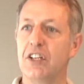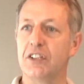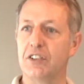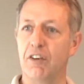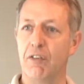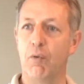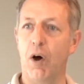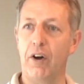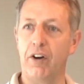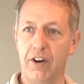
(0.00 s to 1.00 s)
tension of the
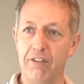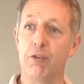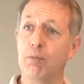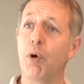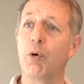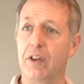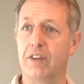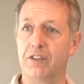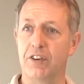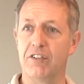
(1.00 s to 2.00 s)
water, and if you've broken
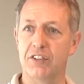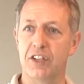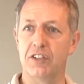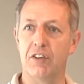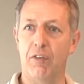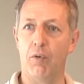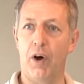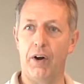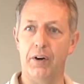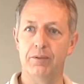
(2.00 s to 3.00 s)
the surface tension of the
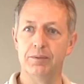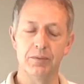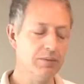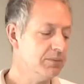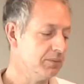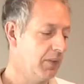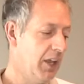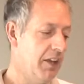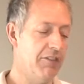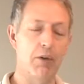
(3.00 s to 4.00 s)
water.
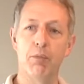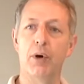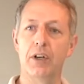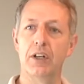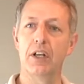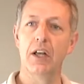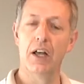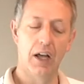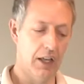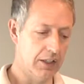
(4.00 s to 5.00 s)
If I put
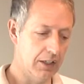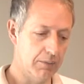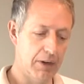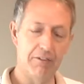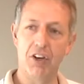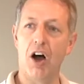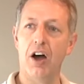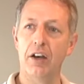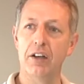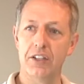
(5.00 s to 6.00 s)
a little bit of
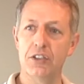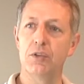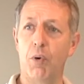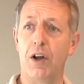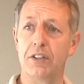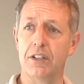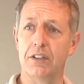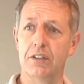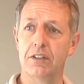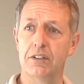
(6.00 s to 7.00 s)
Dawn dishwashing
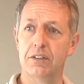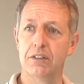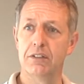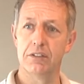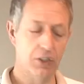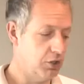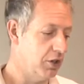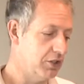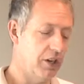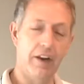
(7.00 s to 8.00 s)

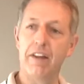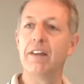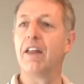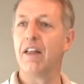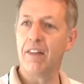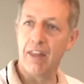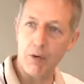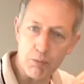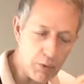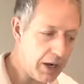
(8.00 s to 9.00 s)
detergent on it,
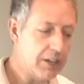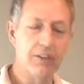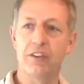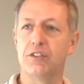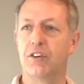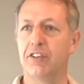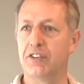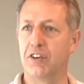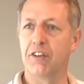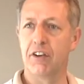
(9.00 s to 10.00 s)
that breaks the
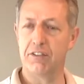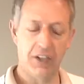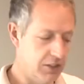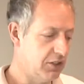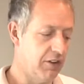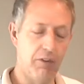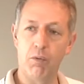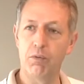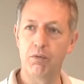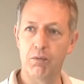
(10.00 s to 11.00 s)
surface tension of the
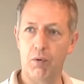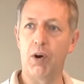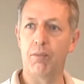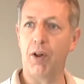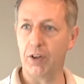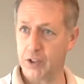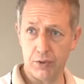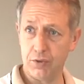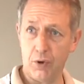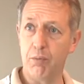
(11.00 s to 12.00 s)
water
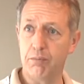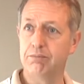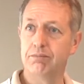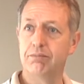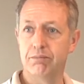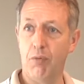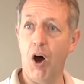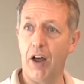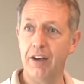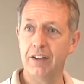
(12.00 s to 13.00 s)
molecules, don't
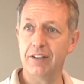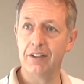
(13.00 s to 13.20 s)
bond,